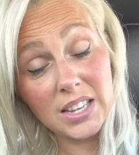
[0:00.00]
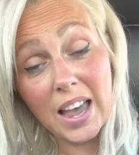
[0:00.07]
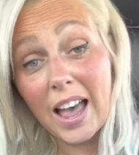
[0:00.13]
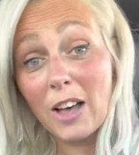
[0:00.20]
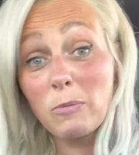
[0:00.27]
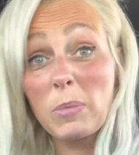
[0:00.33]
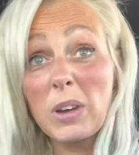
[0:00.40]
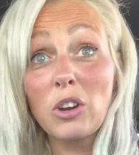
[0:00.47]
I
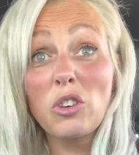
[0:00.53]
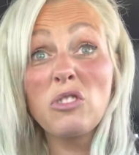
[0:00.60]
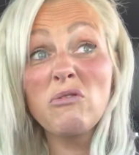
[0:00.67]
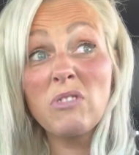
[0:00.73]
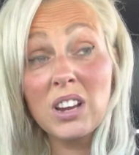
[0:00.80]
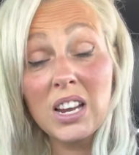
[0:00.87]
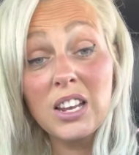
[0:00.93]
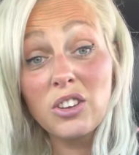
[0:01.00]
have been on a
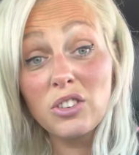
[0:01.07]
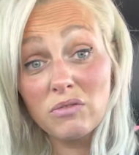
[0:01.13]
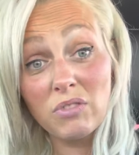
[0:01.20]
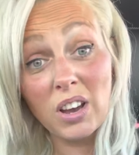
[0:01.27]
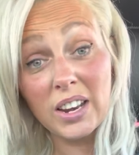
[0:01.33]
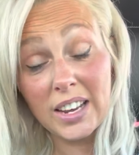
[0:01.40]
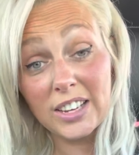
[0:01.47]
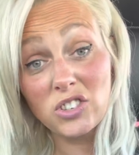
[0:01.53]
really good
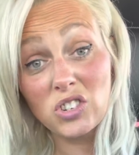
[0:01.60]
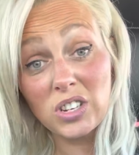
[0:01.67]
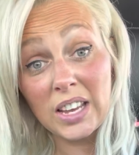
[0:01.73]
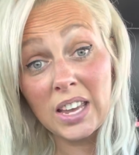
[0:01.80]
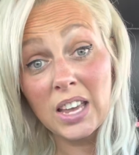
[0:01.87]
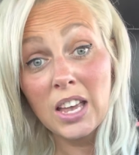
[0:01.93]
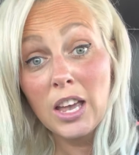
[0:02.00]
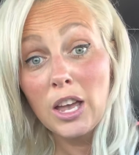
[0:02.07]
run
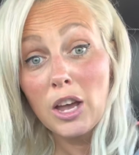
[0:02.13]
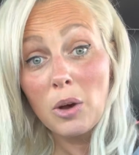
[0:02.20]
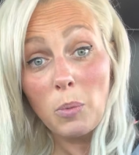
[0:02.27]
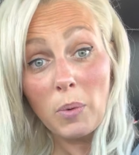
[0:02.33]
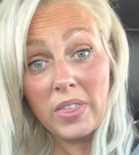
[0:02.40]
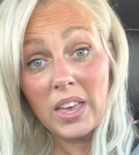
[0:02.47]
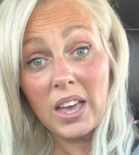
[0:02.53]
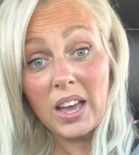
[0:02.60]
actually
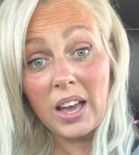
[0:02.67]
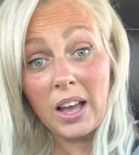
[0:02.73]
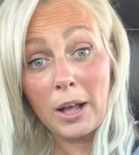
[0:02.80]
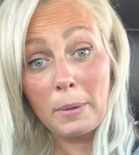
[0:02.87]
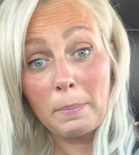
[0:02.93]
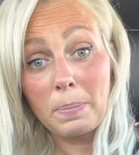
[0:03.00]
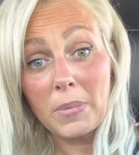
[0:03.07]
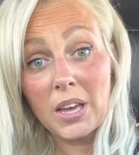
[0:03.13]
with it,
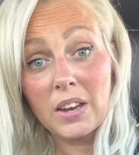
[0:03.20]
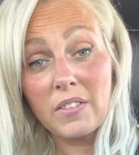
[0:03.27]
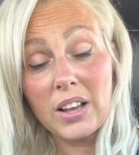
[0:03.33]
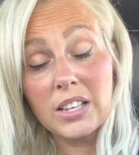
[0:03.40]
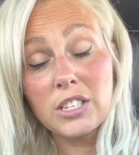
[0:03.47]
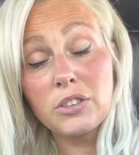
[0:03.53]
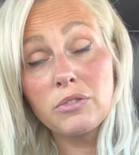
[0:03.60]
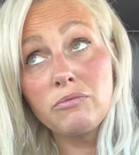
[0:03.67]
and I've
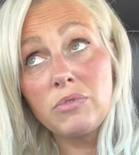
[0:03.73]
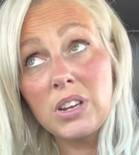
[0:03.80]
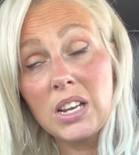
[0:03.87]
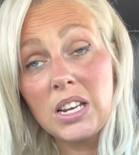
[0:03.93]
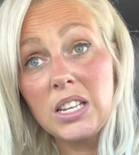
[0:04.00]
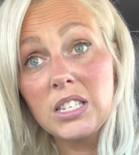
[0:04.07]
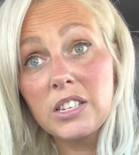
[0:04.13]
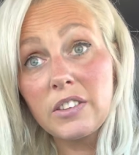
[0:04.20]
had some
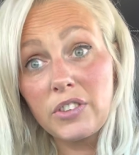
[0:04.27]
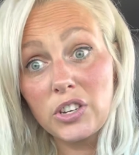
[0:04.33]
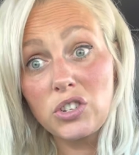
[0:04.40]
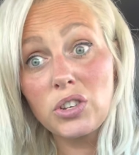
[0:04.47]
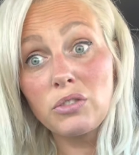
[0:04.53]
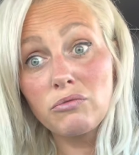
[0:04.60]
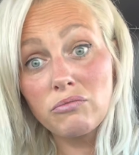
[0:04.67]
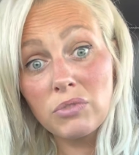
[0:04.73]
really
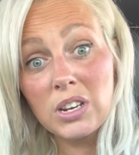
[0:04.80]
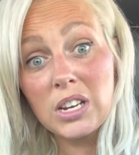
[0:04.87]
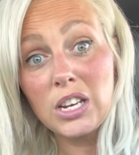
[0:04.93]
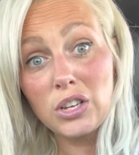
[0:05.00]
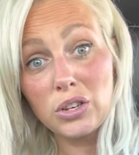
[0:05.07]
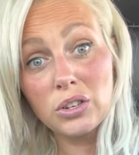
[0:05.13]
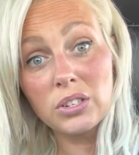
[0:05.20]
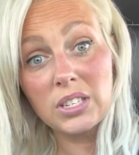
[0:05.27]
sufficient,
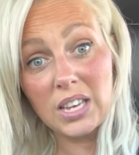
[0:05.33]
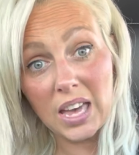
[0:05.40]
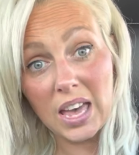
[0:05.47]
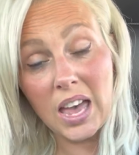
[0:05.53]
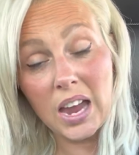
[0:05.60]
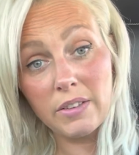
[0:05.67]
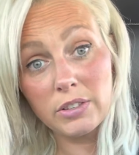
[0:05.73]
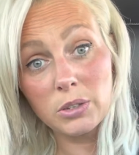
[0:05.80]
really good
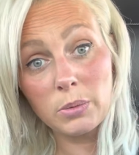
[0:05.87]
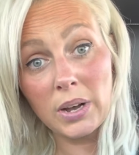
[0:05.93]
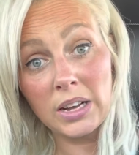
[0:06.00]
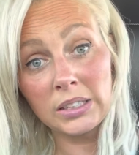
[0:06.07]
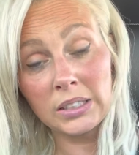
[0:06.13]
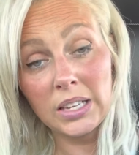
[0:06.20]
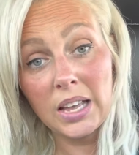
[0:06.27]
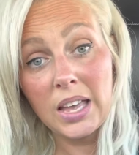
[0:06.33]
care as
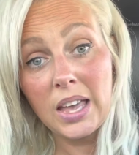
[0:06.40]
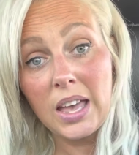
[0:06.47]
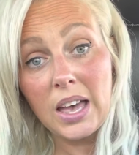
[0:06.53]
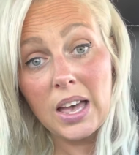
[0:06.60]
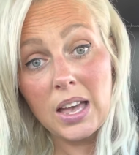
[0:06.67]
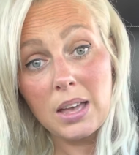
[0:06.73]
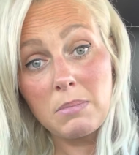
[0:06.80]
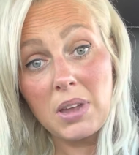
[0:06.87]
well
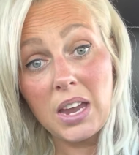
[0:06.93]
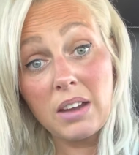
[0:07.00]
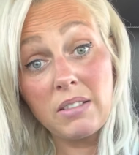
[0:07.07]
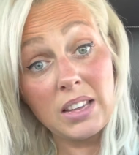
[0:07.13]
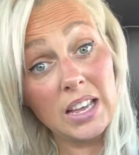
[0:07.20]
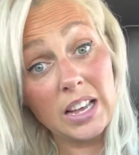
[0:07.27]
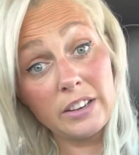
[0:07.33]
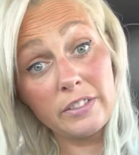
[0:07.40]
here
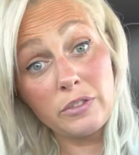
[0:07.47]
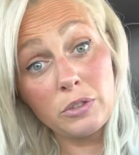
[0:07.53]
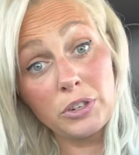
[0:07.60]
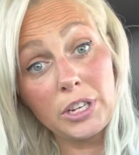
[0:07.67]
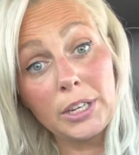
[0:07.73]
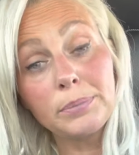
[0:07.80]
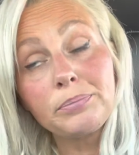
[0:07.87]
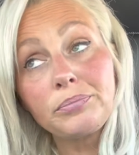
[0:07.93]
in
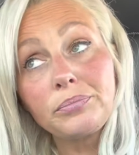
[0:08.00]
California.